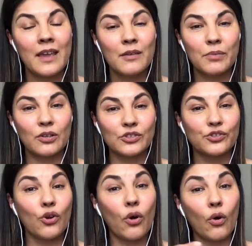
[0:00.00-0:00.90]

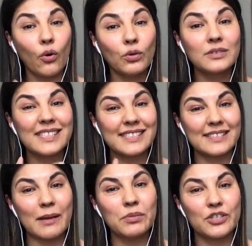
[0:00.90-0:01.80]
Because your old
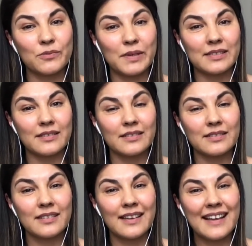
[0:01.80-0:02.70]
established
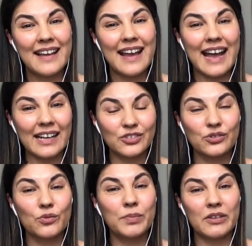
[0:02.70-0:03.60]
business has
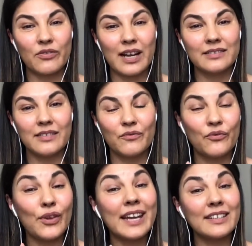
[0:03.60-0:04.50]
to be run
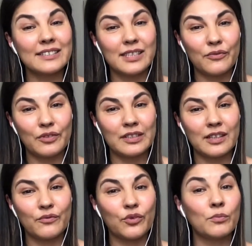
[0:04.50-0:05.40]
very
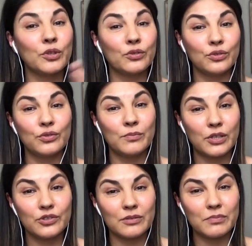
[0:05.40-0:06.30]
differently from your new
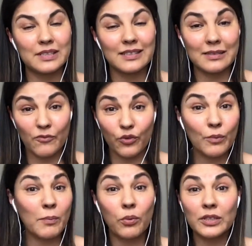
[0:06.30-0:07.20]
emerging business,
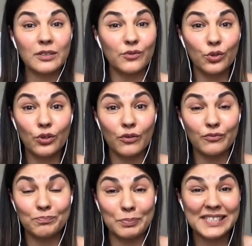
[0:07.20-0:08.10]
from a point of view
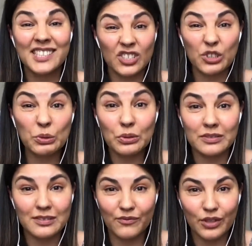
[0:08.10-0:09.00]
of business
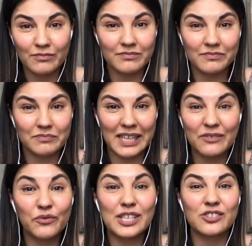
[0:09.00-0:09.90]
tools, from
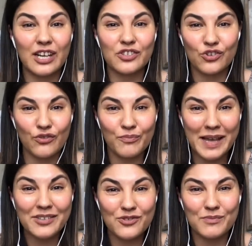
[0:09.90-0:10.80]
infrastructure of
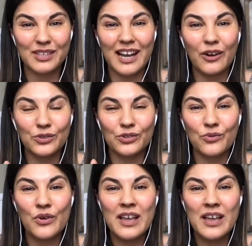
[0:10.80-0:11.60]
management, how you